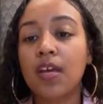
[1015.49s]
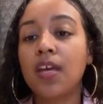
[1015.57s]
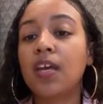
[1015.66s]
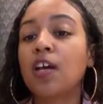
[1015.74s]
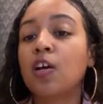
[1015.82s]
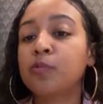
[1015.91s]

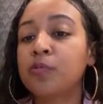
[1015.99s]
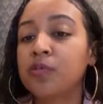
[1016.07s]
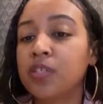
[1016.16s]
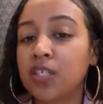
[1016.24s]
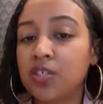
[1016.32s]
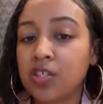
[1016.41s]
It helps you
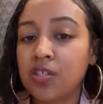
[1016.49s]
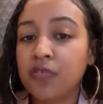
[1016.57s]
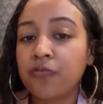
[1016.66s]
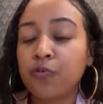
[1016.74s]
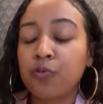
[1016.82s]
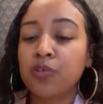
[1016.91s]
digest your
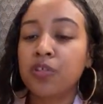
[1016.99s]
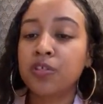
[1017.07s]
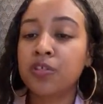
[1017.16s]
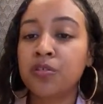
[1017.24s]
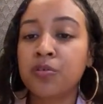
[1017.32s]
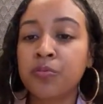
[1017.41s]
food
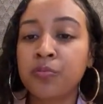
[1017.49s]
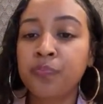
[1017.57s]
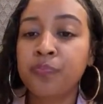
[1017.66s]
good too.